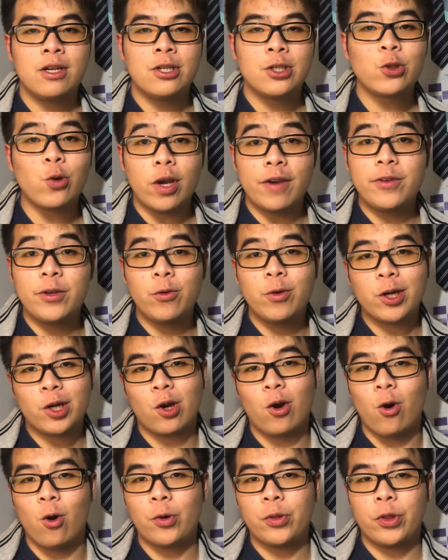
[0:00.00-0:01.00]
So if you
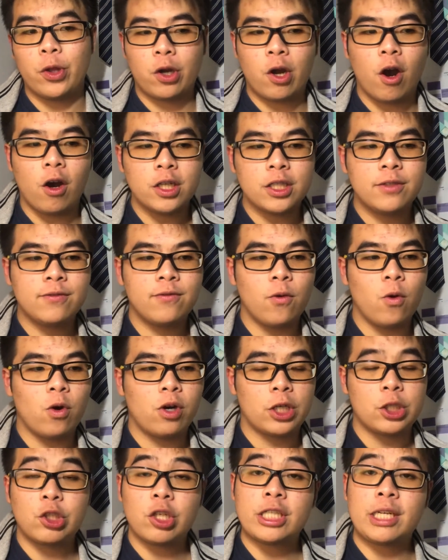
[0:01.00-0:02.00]
recall, the cost for
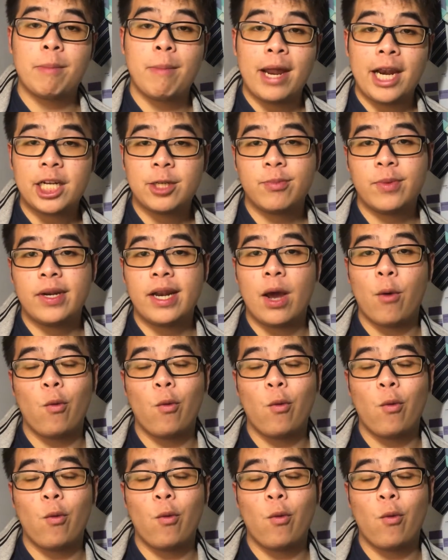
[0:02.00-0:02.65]
construction management